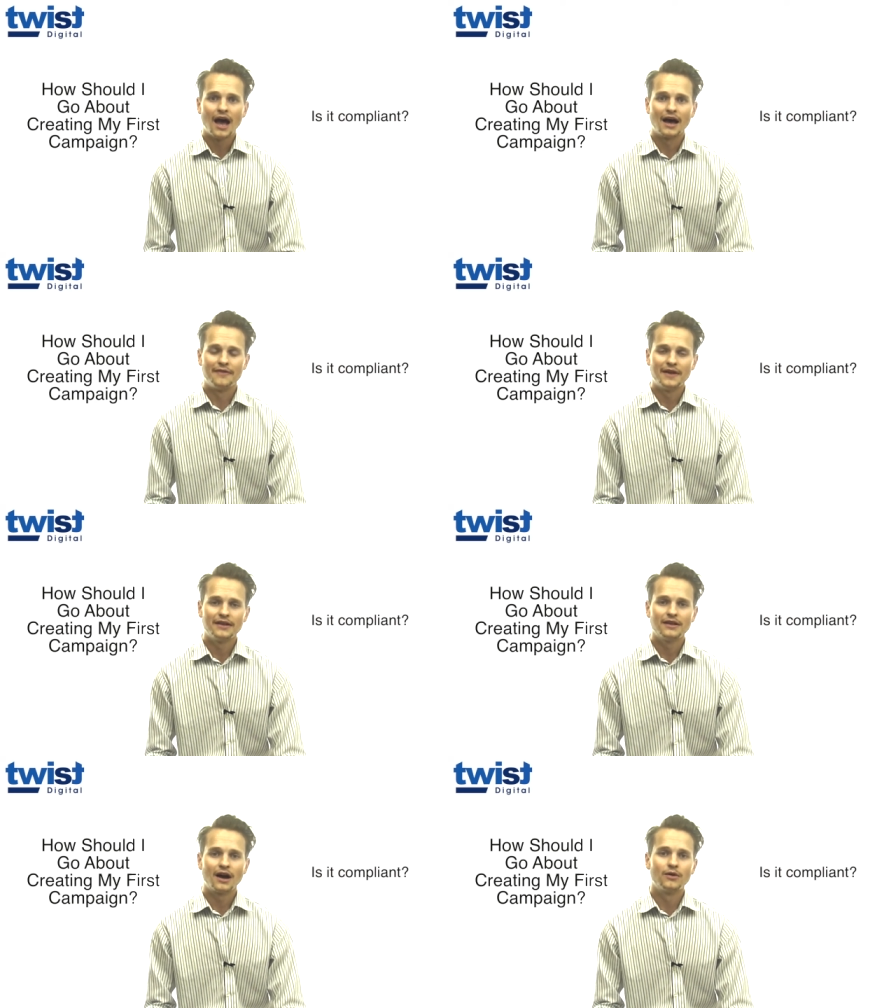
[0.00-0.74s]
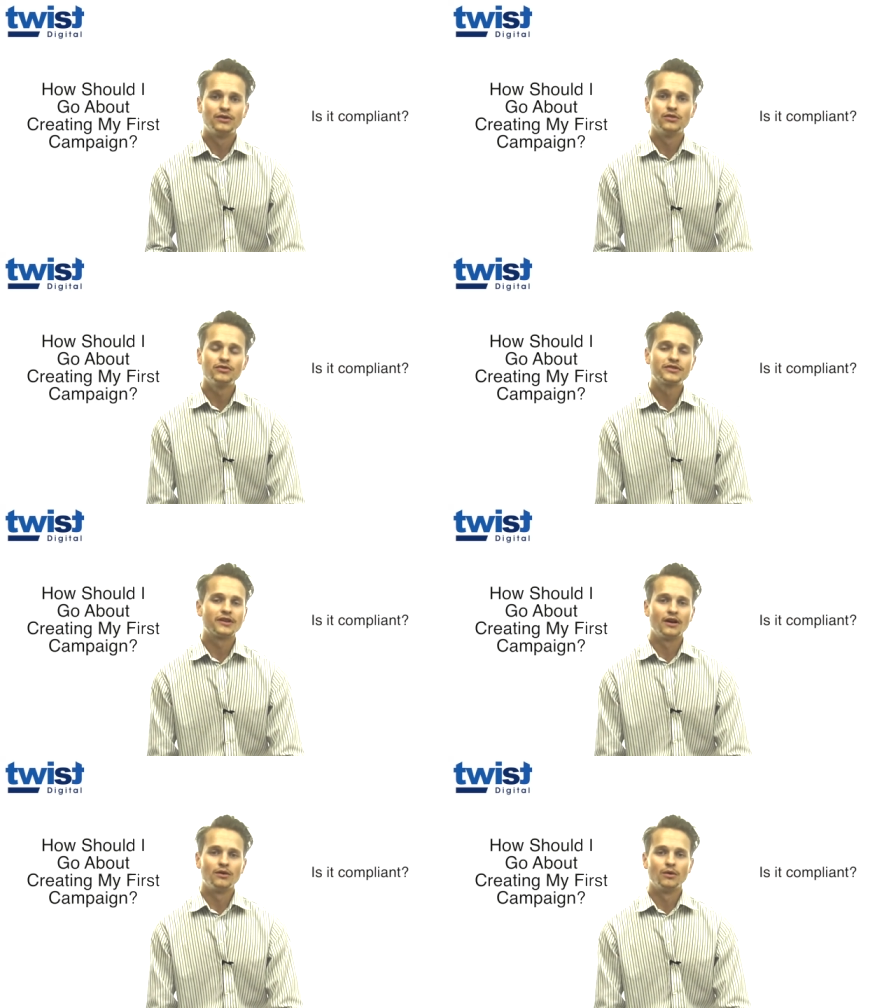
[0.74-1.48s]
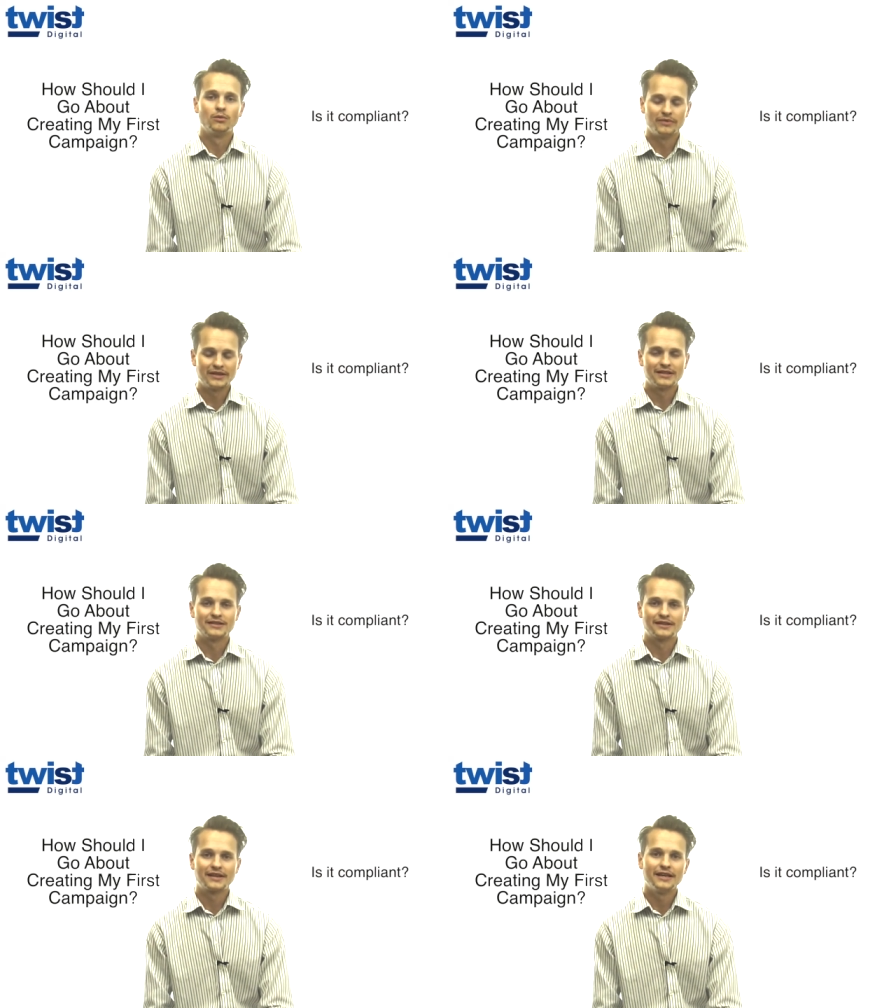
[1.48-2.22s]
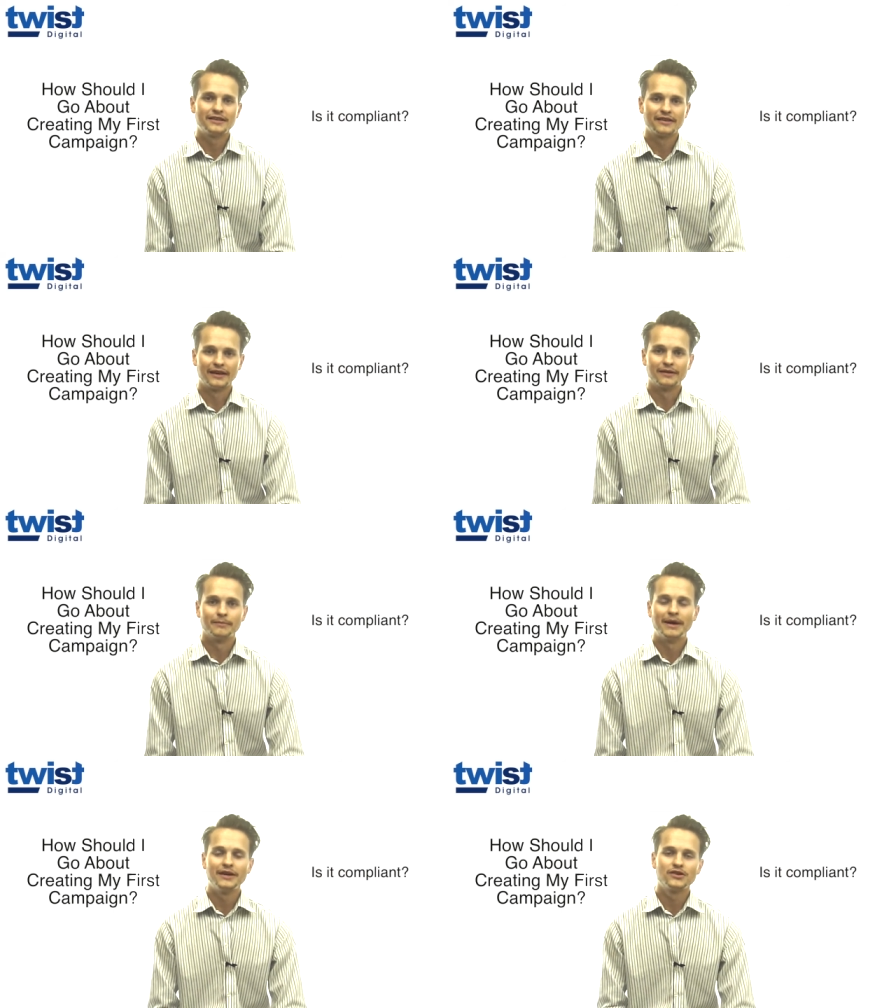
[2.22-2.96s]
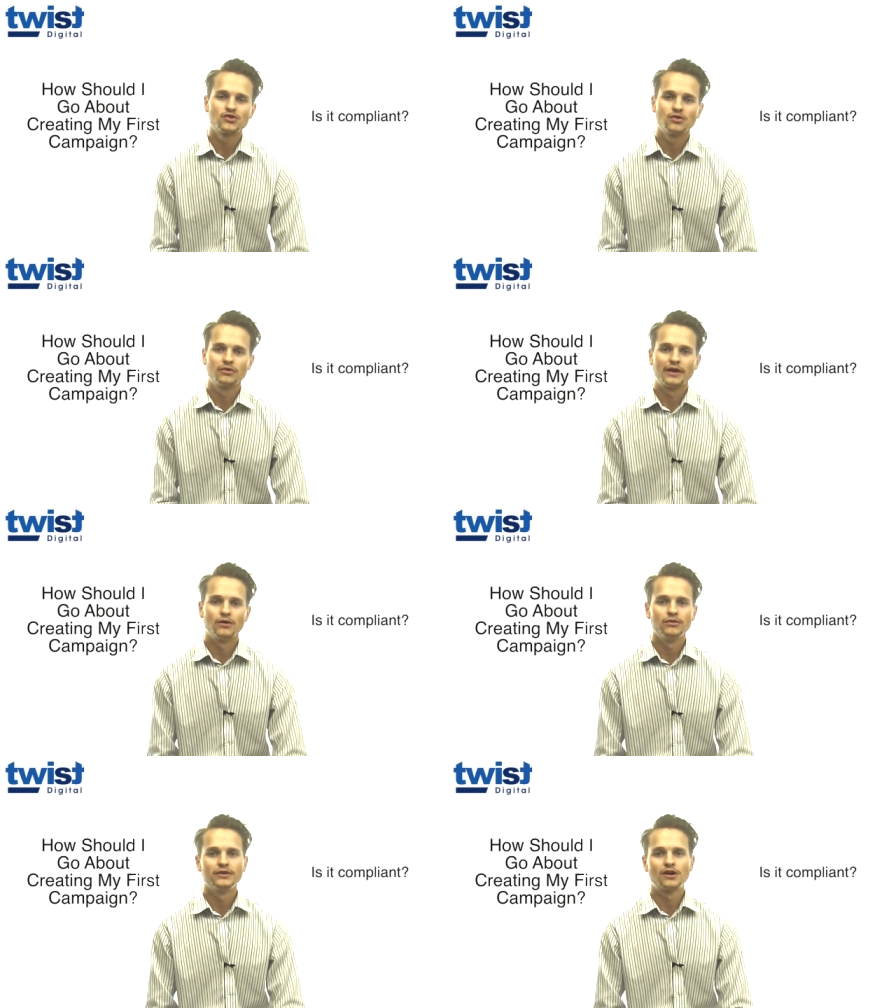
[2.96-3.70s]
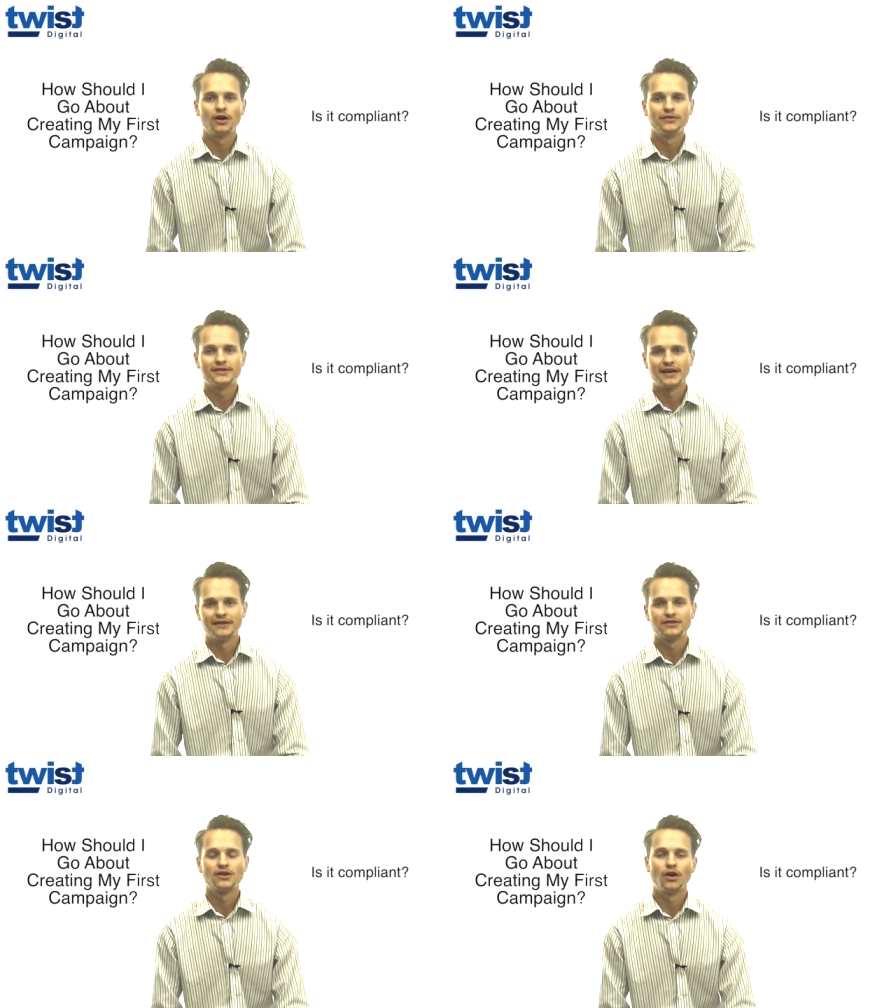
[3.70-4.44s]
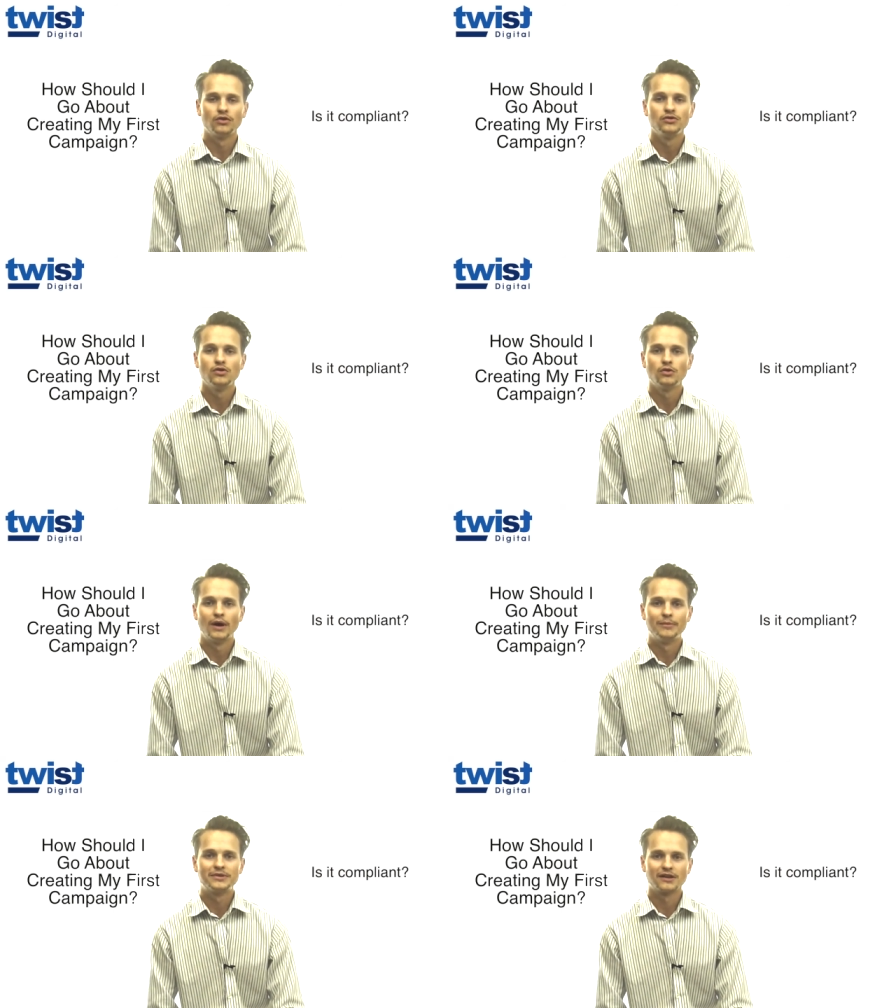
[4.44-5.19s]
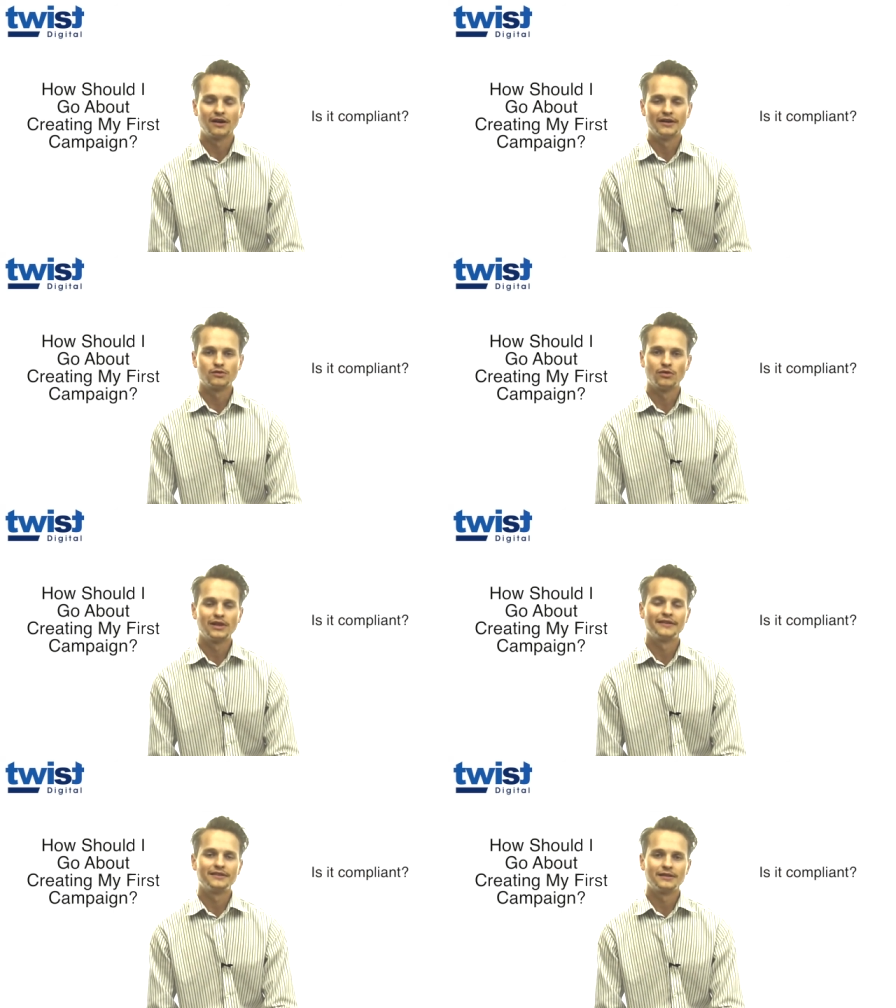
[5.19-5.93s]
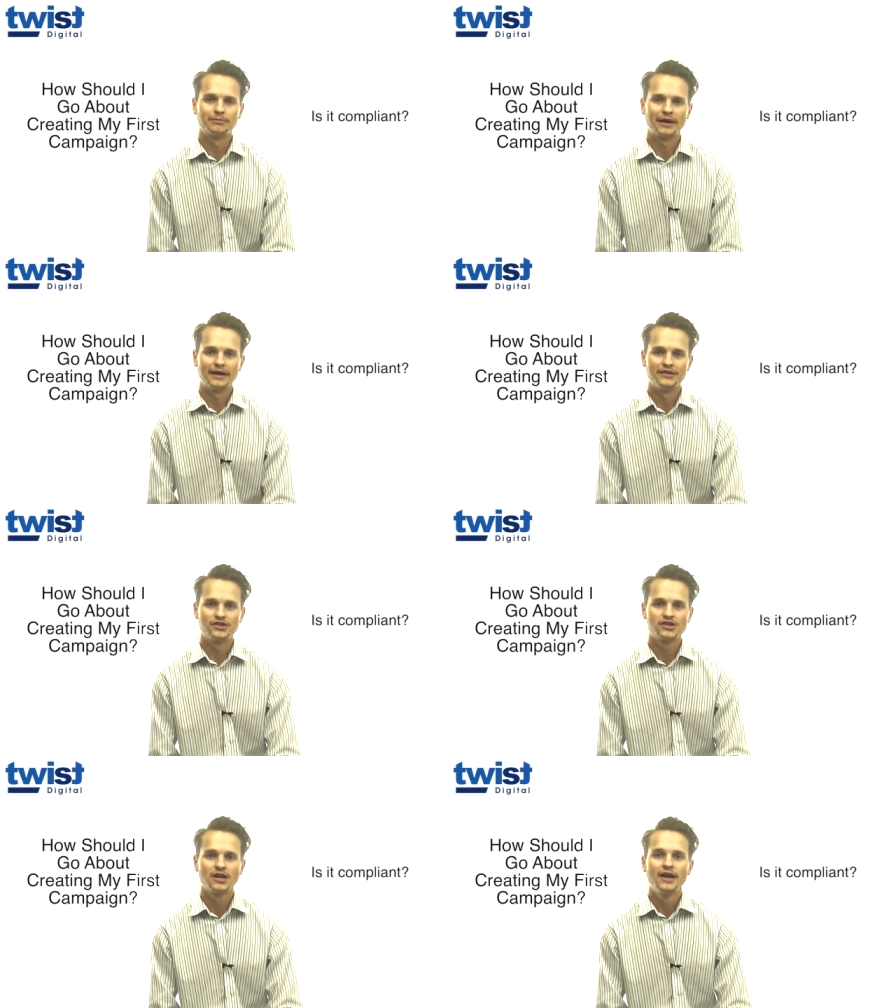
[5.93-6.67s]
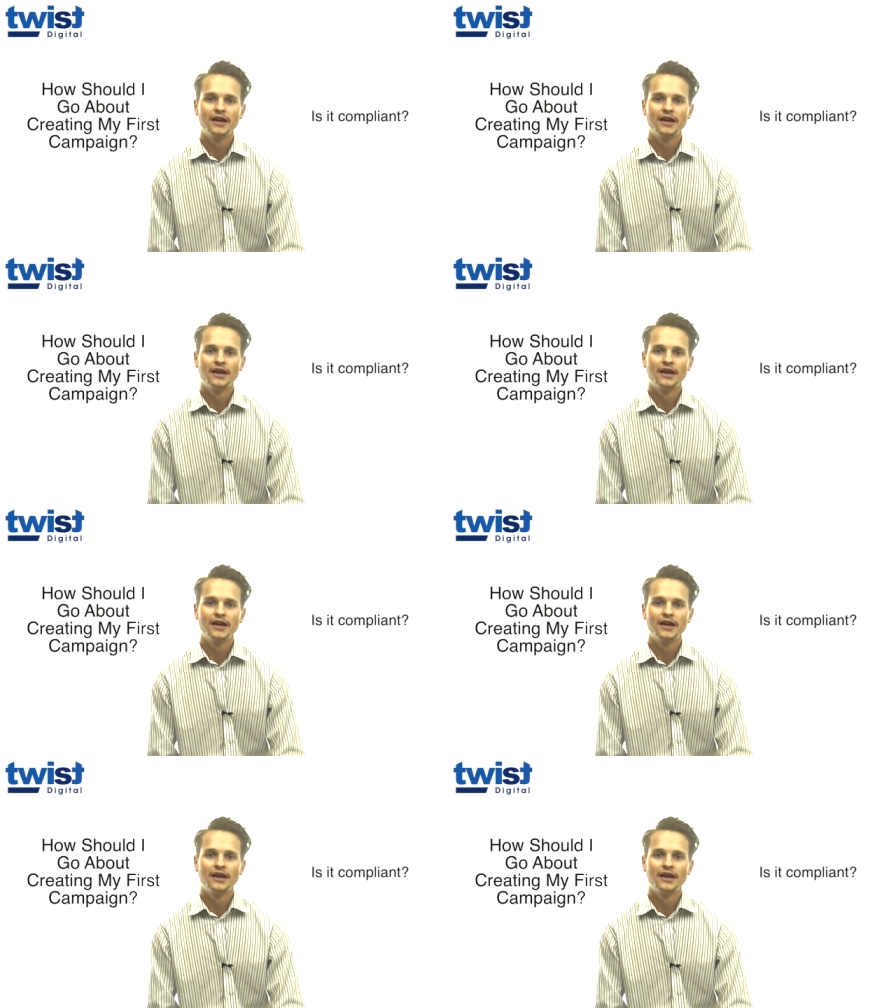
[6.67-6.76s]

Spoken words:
And then I would also, this is a key thing, make sure that all the content on your website or landing page